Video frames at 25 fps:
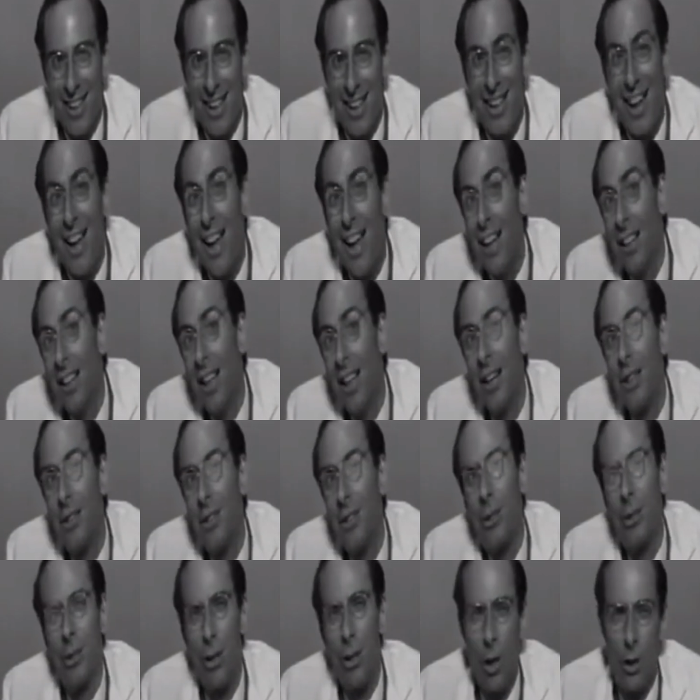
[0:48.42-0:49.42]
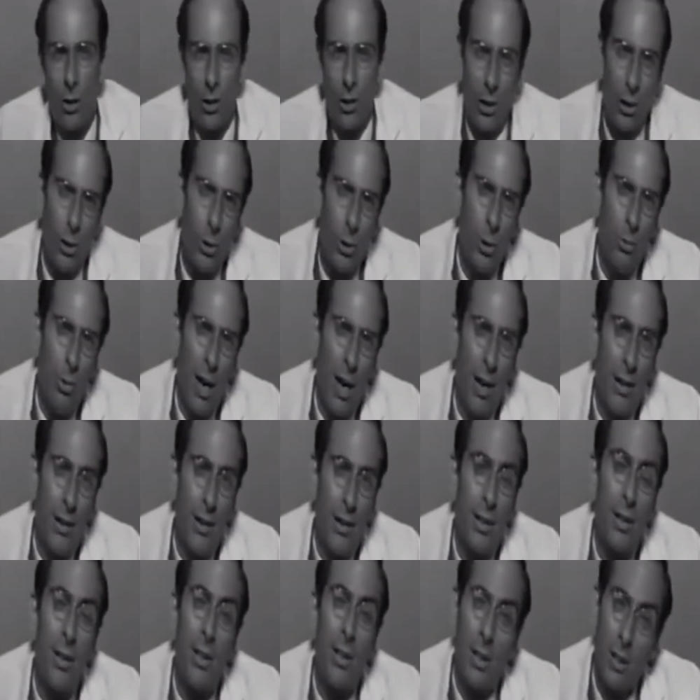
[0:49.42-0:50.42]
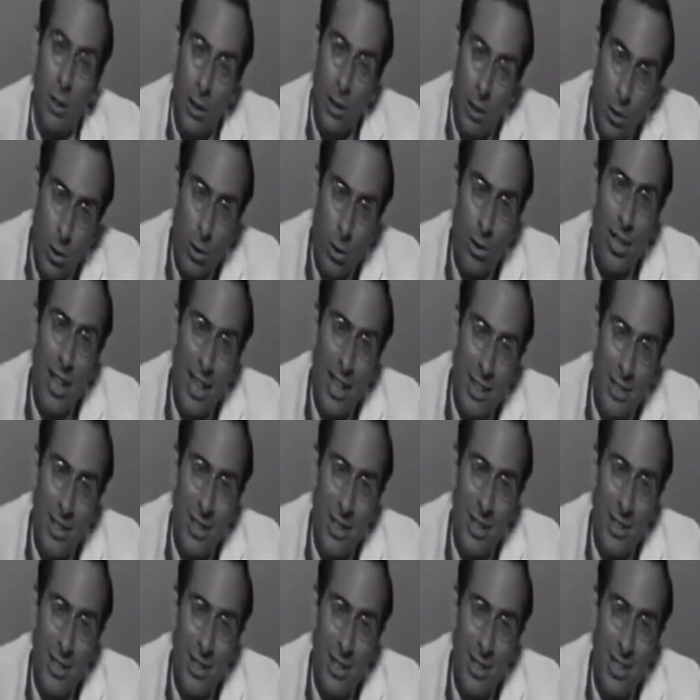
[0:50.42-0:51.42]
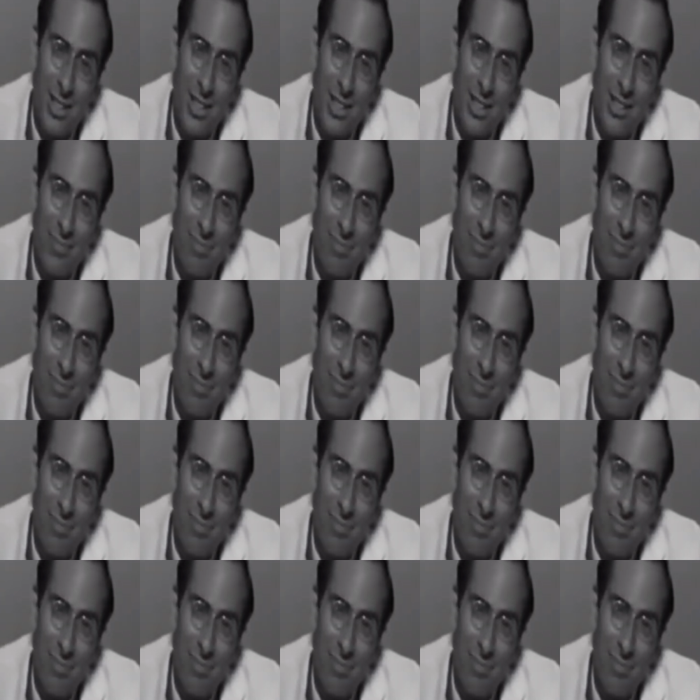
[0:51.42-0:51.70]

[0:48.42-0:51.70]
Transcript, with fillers: and I'd like to talk to you about your testes.